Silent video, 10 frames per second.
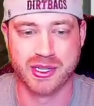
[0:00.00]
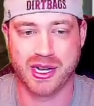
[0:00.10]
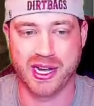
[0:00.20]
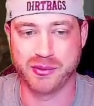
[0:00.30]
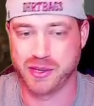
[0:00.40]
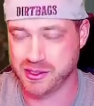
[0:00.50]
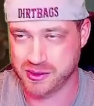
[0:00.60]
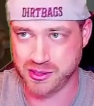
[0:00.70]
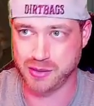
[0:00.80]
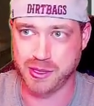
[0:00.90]
I want to
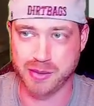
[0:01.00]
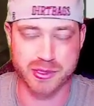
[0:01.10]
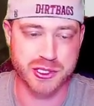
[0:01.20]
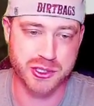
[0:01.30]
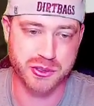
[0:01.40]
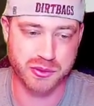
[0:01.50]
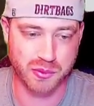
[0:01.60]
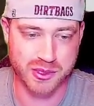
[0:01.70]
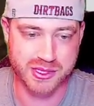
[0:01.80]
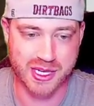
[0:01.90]
you know be able to shoot
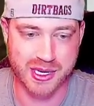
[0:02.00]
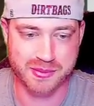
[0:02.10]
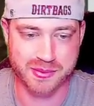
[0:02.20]
one time